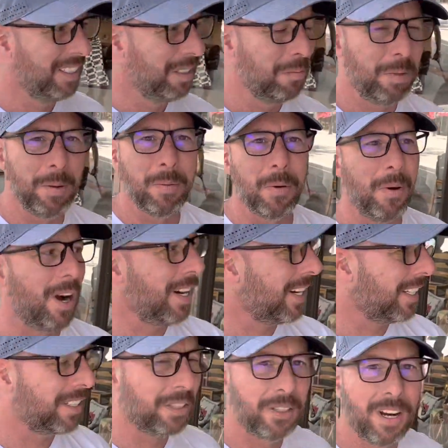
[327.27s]
People
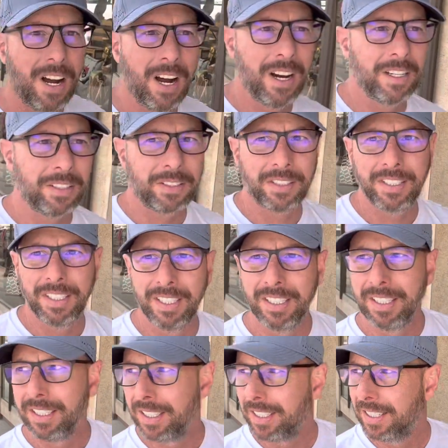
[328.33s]
walking their dogs.
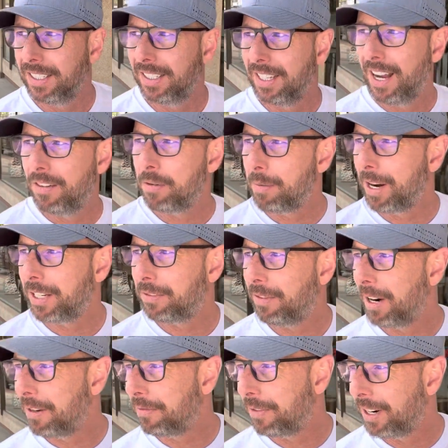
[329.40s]
Everybody's
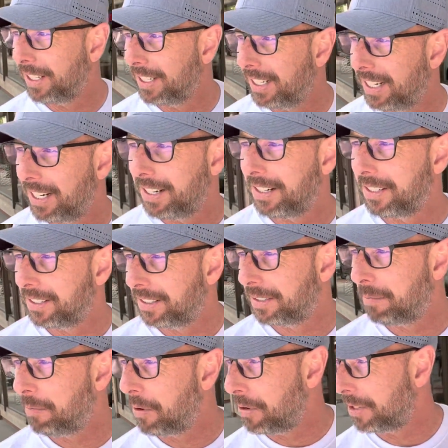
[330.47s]
very friendly here.
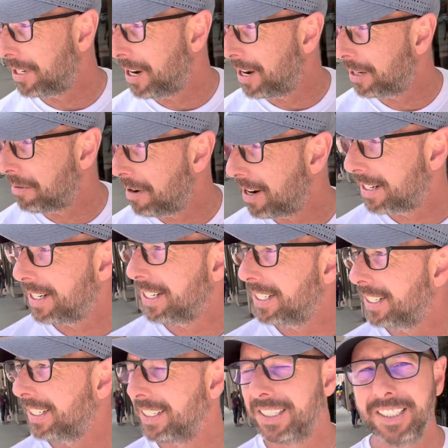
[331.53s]
More dog walking.
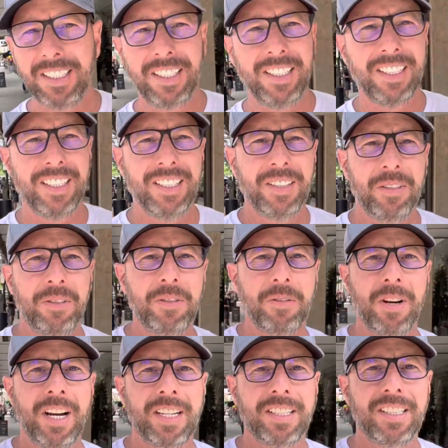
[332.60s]
It's
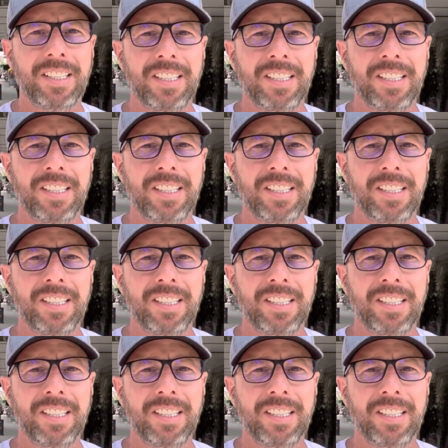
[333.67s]
great.